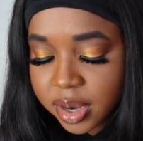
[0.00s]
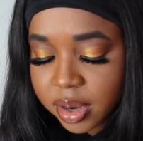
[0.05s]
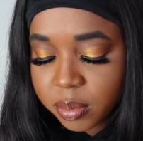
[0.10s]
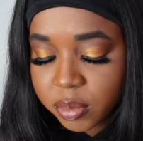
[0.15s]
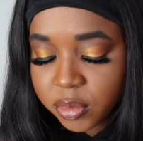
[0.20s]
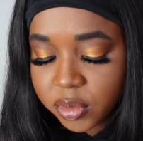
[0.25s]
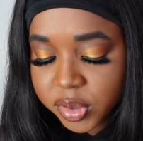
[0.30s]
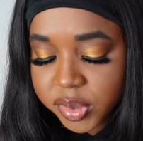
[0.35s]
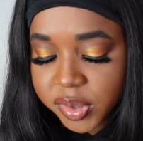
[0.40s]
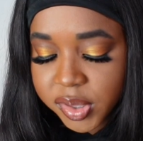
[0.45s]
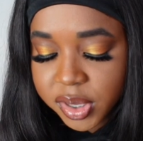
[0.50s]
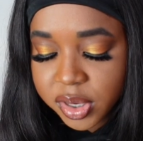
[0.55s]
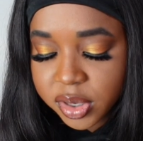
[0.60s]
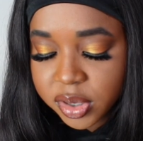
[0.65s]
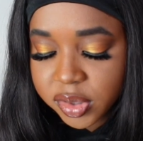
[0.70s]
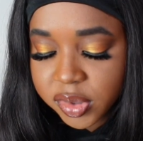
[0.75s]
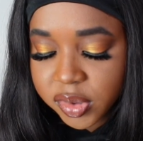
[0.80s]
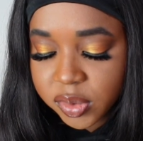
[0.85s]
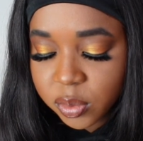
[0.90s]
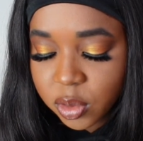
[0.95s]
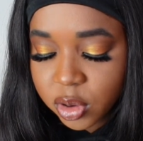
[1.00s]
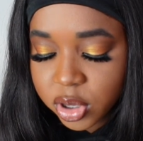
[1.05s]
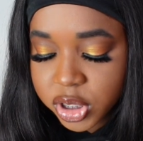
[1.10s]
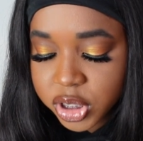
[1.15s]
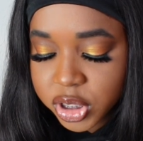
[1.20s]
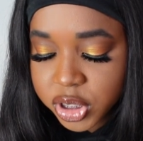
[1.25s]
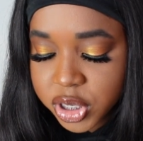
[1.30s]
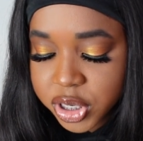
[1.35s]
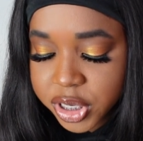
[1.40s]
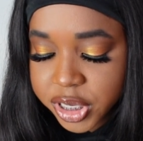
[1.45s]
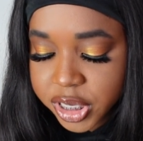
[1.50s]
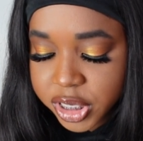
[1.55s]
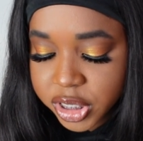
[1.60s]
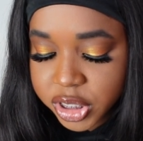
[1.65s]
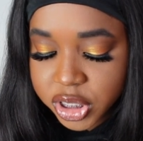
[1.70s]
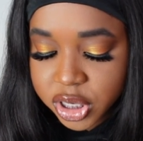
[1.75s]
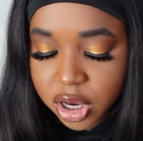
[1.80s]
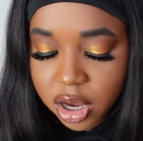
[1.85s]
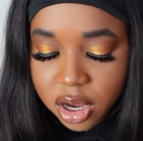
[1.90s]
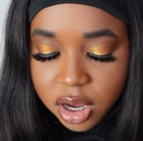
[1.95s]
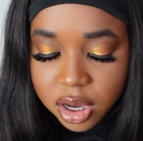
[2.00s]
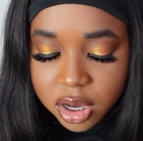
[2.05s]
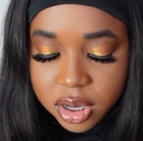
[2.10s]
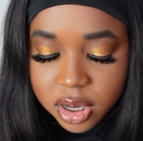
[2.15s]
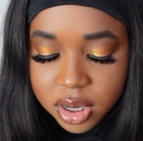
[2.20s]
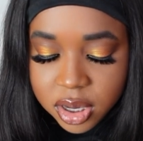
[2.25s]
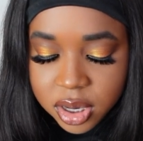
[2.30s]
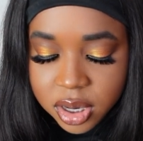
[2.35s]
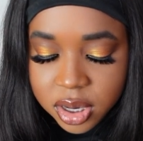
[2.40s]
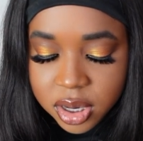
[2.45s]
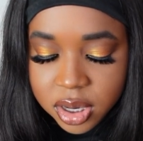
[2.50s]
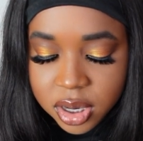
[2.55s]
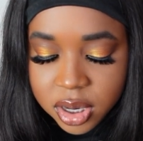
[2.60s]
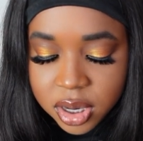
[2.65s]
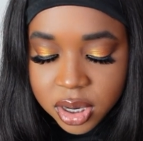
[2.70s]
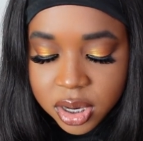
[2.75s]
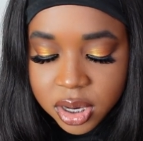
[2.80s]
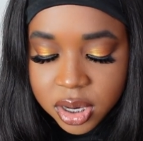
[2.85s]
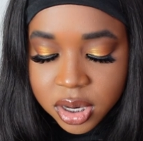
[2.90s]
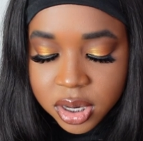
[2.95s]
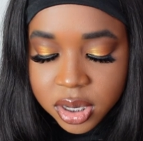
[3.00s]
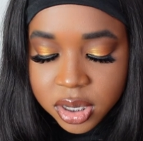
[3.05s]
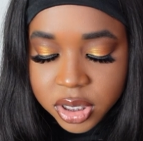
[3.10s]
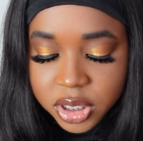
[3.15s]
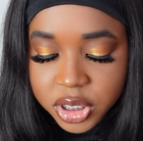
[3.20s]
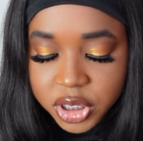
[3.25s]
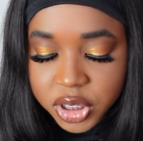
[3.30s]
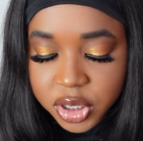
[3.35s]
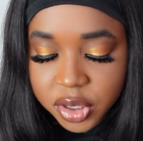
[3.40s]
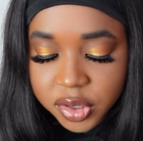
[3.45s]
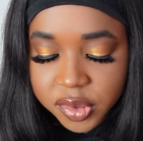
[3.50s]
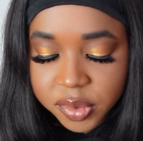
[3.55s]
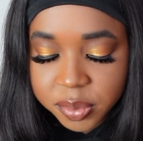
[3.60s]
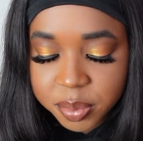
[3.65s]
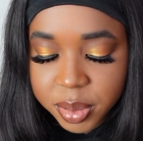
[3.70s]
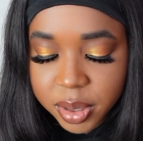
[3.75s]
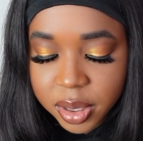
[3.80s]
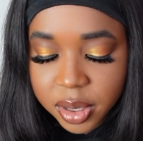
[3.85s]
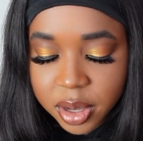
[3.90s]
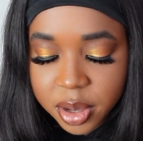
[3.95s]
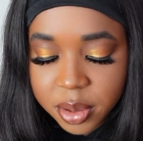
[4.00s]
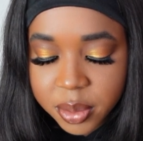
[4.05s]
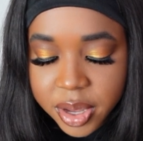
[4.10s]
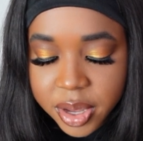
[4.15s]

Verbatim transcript: and i'm also gonna swatch cookie jar just below